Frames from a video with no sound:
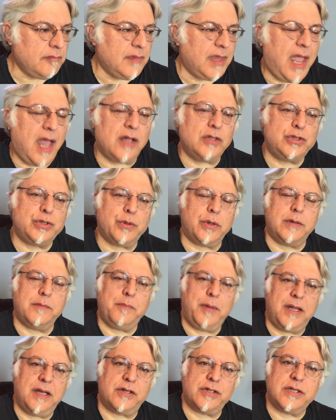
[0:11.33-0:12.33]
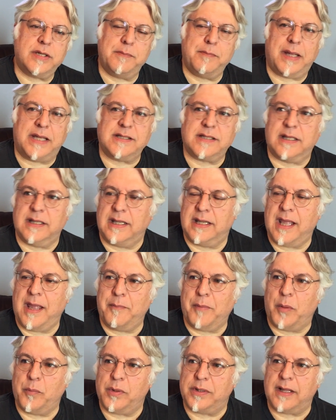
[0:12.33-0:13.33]
how Jordan Peterson basically
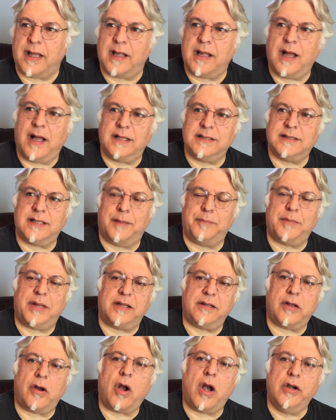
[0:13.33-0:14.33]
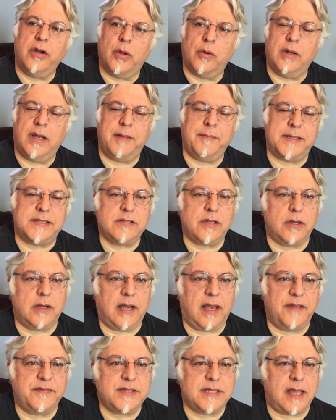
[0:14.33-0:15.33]
came up with that concept that there are no limits on the
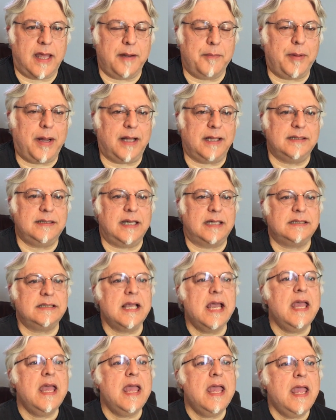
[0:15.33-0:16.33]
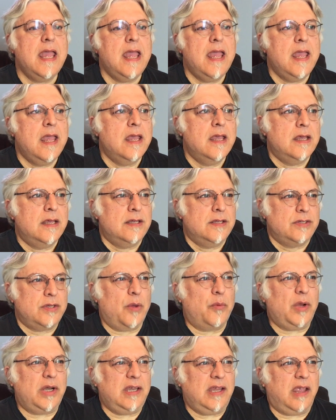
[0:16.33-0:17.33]
left side of politics. So I
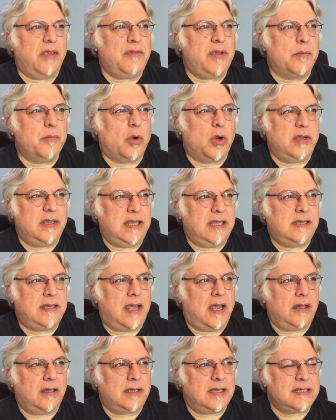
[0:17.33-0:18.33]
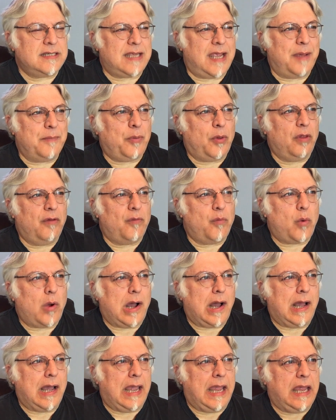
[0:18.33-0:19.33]
wanted to give you a more detailed example of
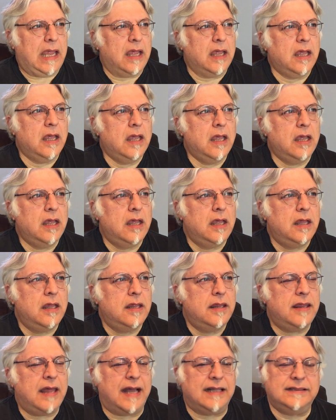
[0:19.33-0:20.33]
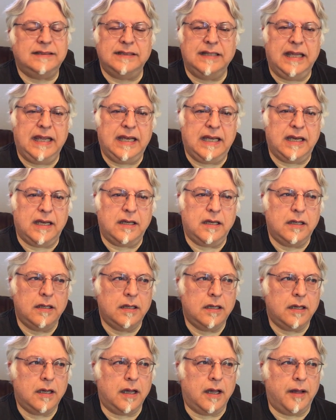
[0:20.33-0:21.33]
why that's needed.
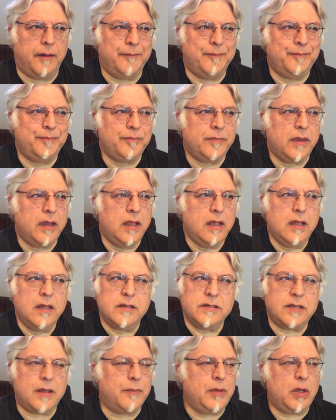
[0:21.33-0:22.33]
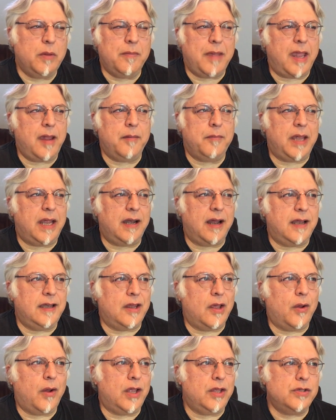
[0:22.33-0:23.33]
Um, some of you may or may not
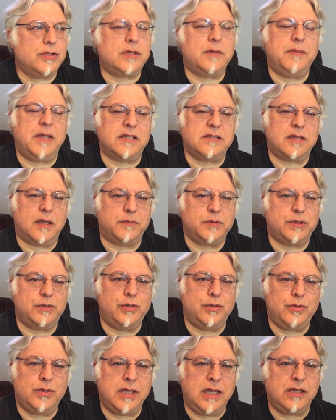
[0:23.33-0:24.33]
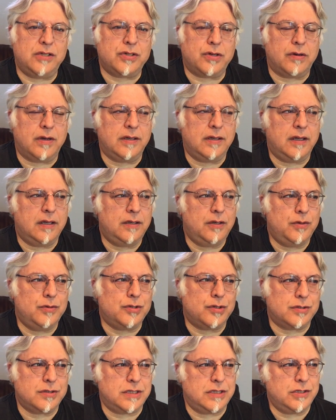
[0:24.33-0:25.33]
know, I used to be a substitute teacher in the New
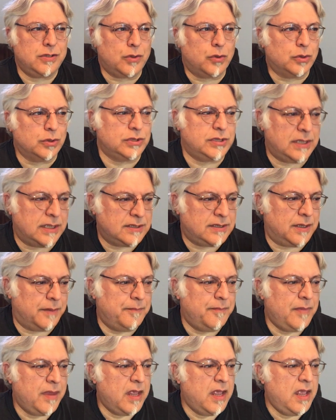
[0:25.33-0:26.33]
Jersey school system.